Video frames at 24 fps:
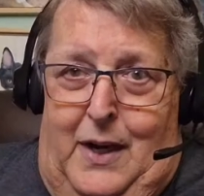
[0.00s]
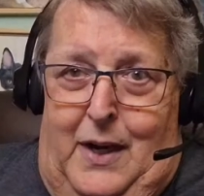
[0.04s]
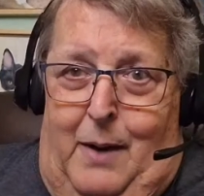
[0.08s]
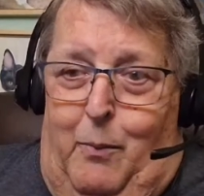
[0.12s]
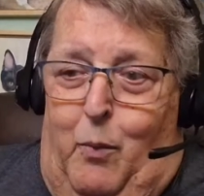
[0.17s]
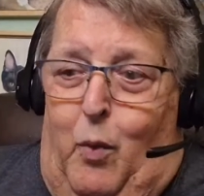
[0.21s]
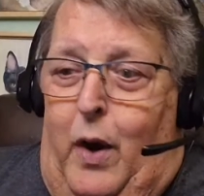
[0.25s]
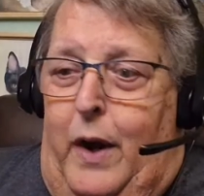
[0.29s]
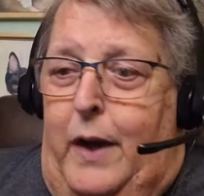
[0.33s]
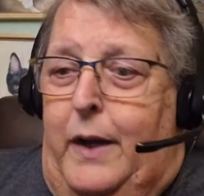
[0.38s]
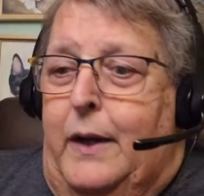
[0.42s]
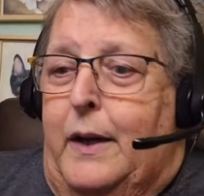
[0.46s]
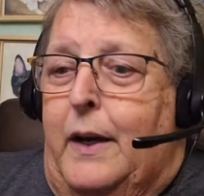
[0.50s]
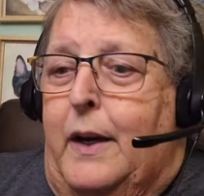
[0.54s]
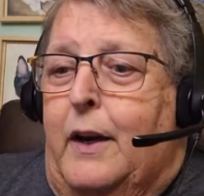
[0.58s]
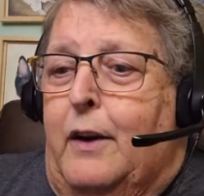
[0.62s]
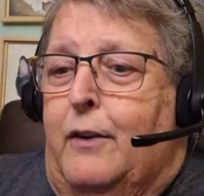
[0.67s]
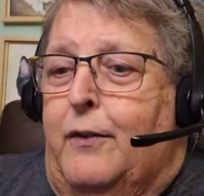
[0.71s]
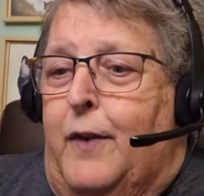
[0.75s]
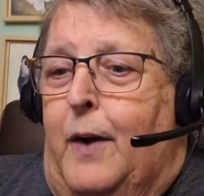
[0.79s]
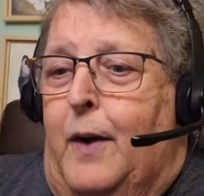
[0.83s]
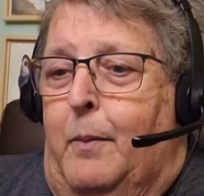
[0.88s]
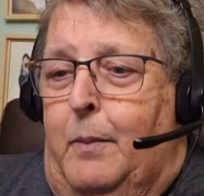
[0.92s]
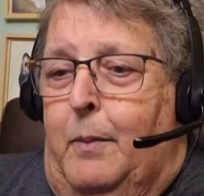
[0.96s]
I'm waiting to hear
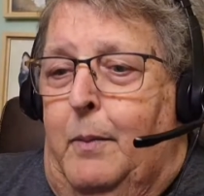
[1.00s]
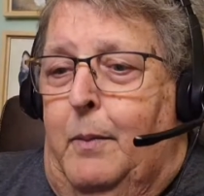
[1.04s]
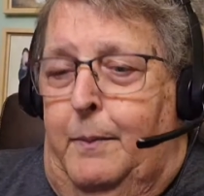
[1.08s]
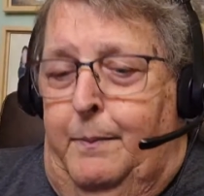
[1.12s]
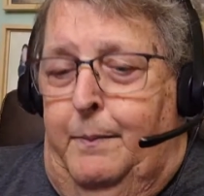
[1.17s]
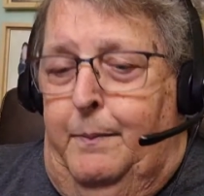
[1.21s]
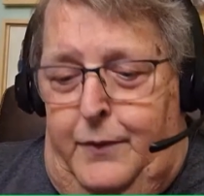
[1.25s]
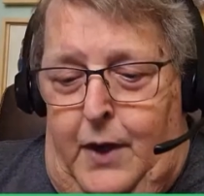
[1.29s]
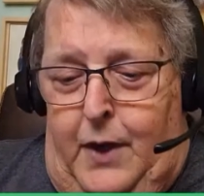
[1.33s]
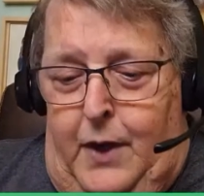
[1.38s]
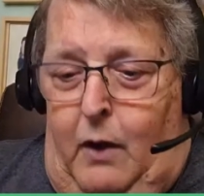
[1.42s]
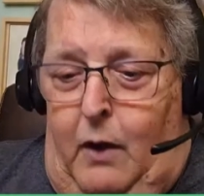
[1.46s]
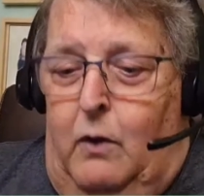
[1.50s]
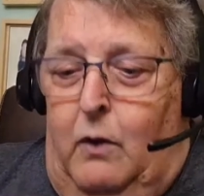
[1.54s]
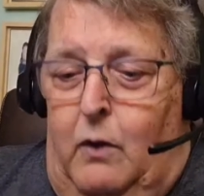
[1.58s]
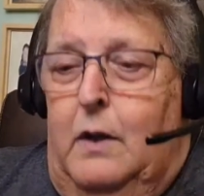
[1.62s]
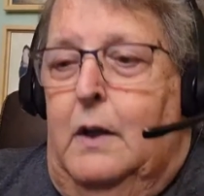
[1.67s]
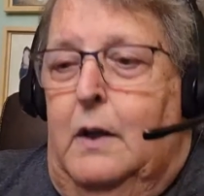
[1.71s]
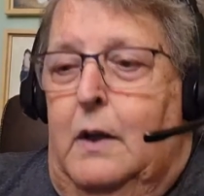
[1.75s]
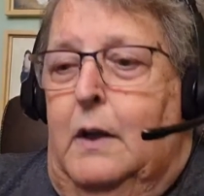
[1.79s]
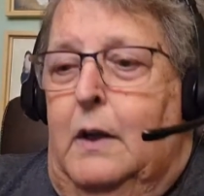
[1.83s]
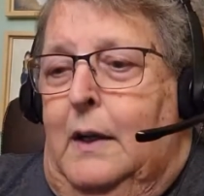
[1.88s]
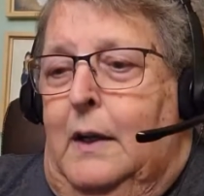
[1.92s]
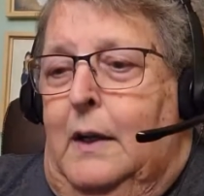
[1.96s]
from him. So
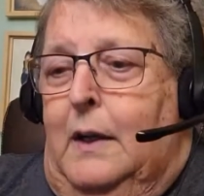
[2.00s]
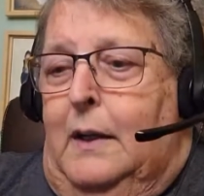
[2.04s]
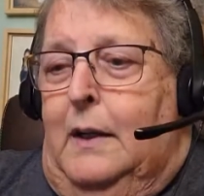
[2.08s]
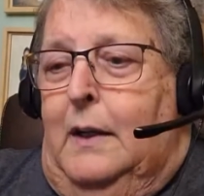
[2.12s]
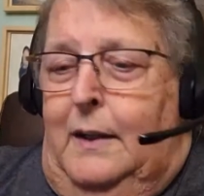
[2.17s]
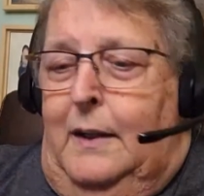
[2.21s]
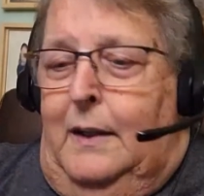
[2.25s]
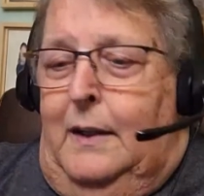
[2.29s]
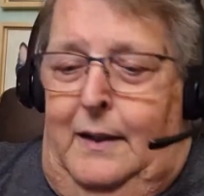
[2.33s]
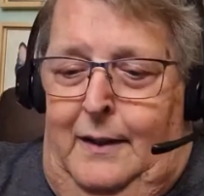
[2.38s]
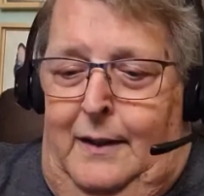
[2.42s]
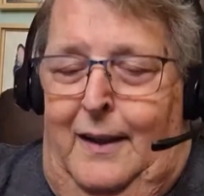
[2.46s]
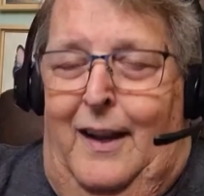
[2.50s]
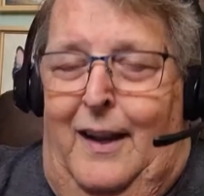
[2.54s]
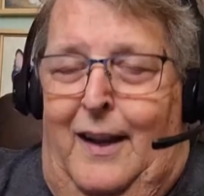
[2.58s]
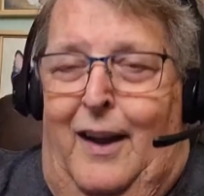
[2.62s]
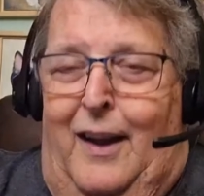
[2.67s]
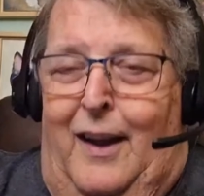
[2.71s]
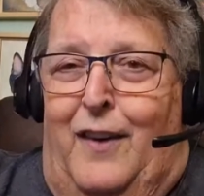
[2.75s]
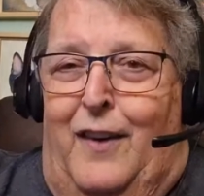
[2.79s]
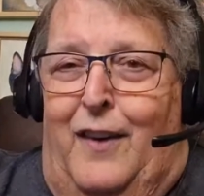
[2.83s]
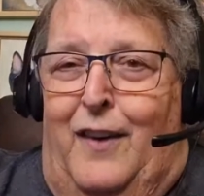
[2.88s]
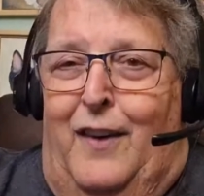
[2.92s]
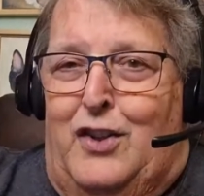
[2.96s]
yeah, I
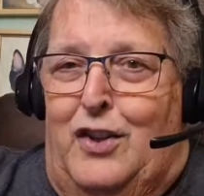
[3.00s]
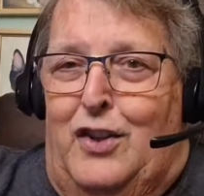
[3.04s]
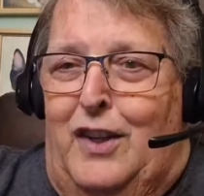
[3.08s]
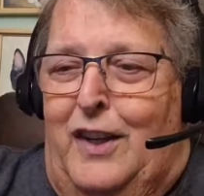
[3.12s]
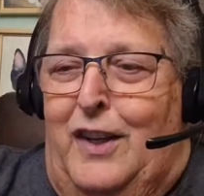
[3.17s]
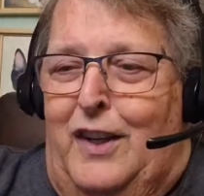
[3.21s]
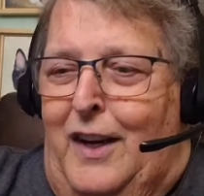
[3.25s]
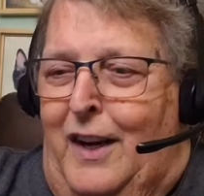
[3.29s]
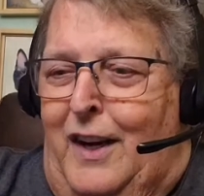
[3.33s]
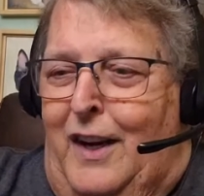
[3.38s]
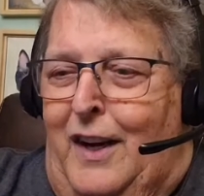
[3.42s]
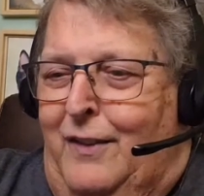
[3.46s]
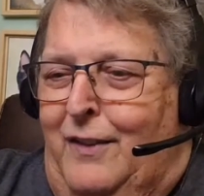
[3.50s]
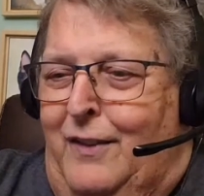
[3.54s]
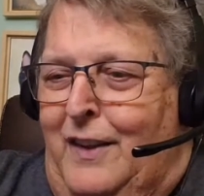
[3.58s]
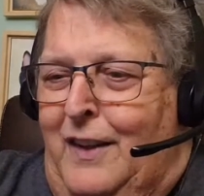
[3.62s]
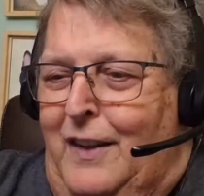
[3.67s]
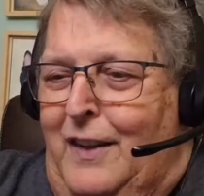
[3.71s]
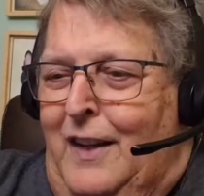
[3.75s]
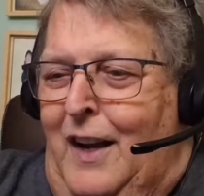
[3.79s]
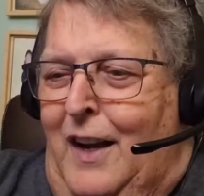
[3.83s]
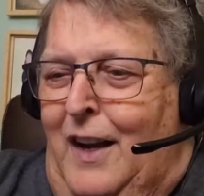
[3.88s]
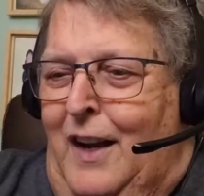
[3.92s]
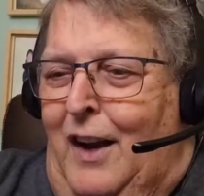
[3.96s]
should get a
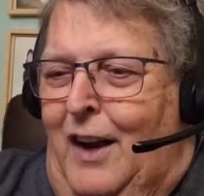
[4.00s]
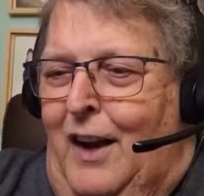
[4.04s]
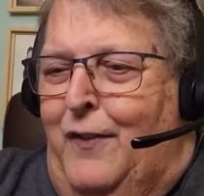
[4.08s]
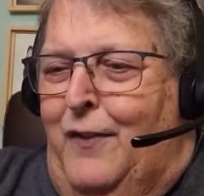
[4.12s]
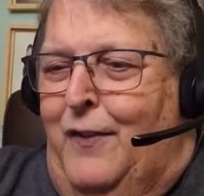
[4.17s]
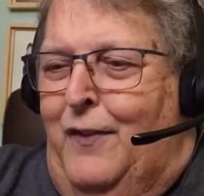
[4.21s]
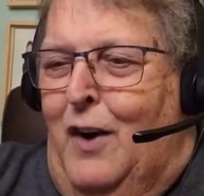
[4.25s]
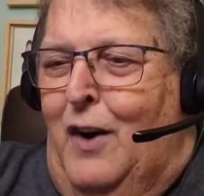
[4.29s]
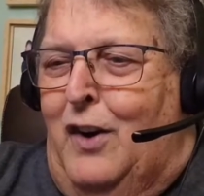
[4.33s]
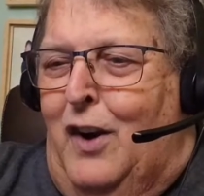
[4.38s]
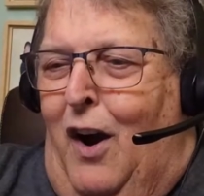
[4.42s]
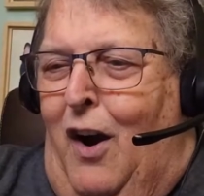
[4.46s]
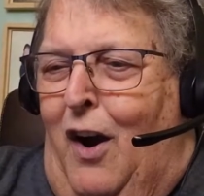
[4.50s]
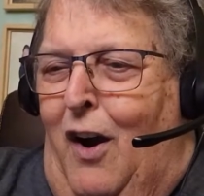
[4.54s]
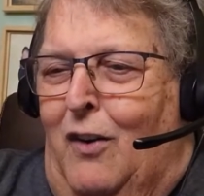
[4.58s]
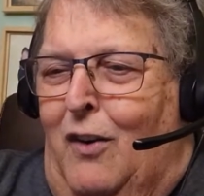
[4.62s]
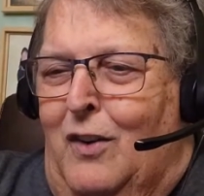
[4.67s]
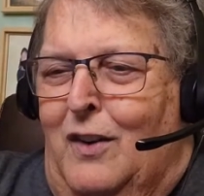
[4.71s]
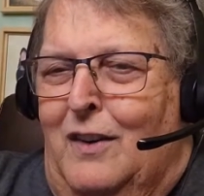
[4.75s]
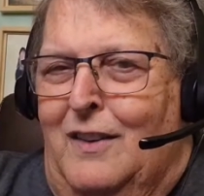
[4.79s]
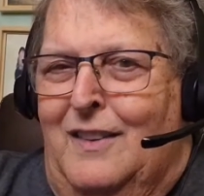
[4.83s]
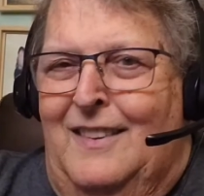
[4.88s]
phone call